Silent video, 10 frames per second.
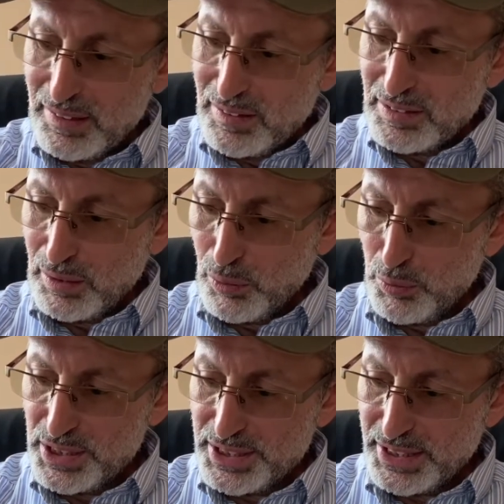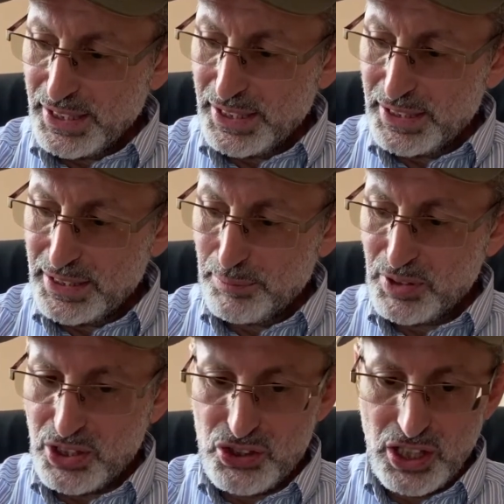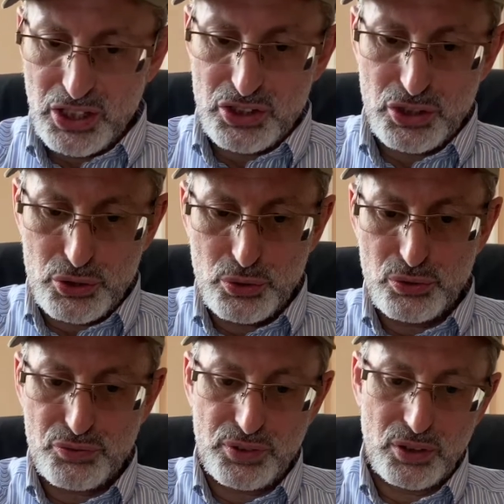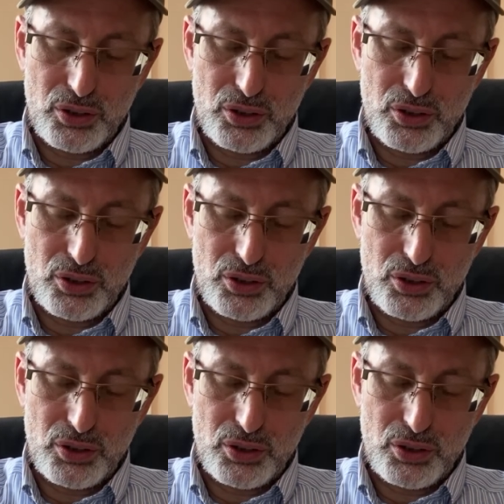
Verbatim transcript: Because I'm always scared I'm going to change the juice flow